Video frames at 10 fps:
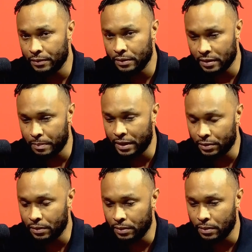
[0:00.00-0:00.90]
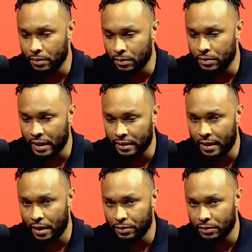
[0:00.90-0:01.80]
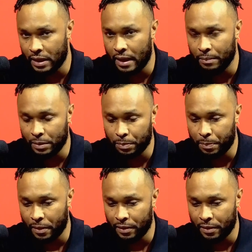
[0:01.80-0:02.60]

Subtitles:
So just make sure you take that extra time to prepare